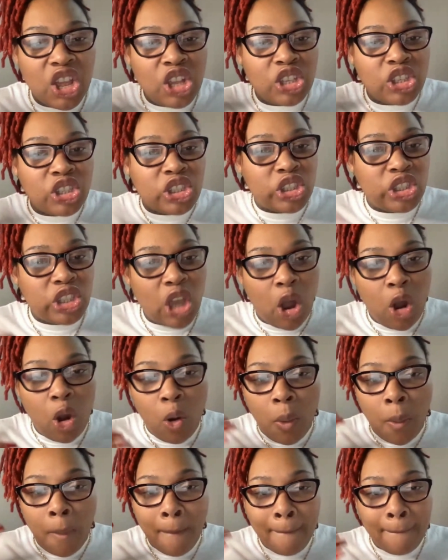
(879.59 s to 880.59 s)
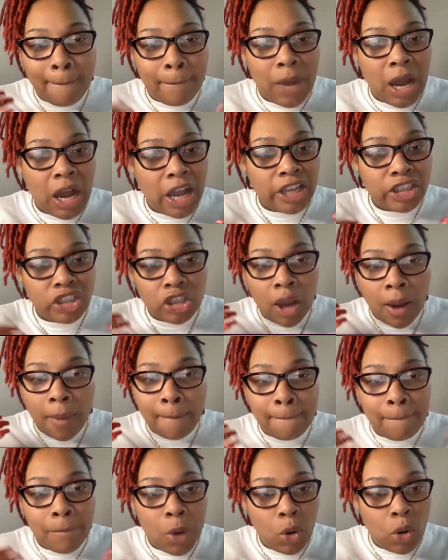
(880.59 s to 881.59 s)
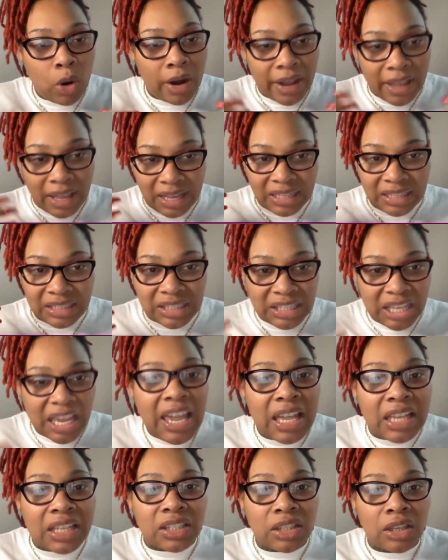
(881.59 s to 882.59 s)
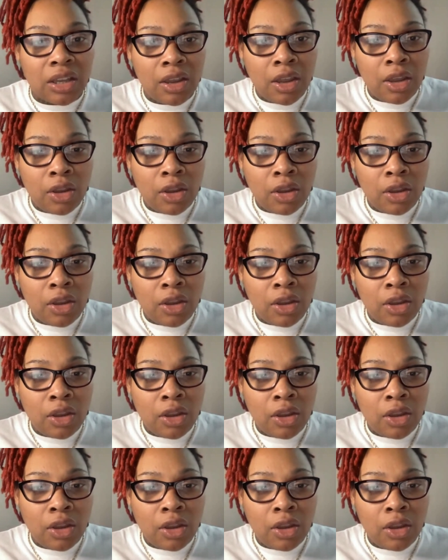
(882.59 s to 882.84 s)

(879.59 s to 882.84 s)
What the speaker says: so much more intense.